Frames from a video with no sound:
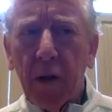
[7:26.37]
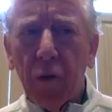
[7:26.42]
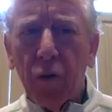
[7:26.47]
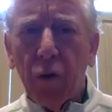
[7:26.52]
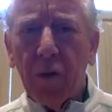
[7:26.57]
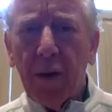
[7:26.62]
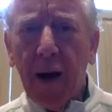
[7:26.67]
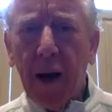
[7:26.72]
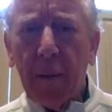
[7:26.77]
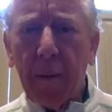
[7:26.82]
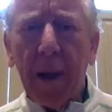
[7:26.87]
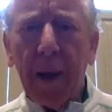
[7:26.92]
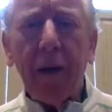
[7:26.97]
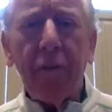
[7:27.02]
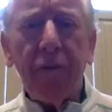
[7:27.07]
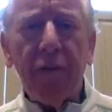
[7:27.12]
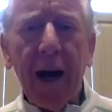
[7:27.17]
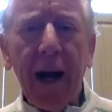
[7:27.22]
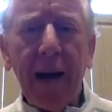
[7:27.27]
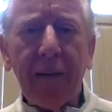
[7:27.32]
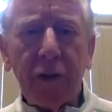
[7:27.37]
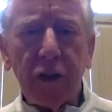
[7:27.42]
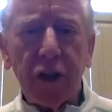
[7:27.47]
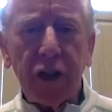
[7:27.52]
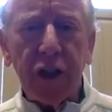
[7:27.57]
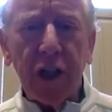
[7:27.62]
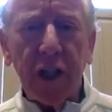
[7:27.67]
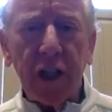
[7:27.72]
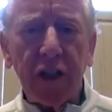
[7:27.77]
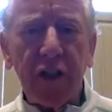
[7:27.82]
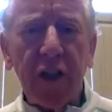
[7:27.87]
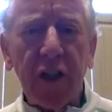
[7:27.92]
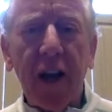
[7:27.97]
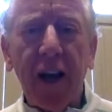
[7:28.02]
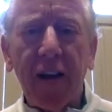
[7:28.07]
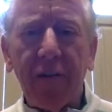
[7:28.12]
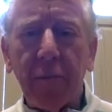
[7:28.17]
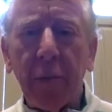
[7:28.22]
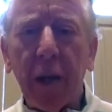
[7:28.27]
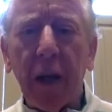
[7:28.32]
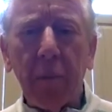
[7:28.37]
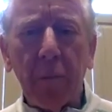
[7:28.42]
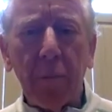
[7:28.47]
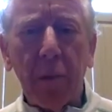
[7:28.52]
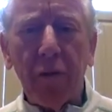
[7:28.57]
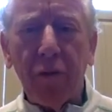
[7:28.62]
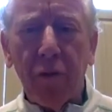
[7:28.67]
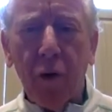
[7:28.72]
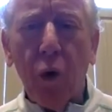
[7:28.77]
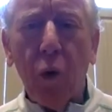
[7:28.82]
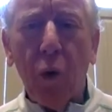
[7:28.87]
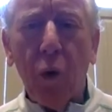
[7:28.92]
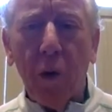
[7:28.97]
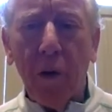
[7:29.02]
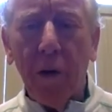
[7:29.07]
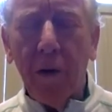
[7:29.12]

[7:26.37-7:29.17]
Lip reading: We've got about 5 or 6 that have been before.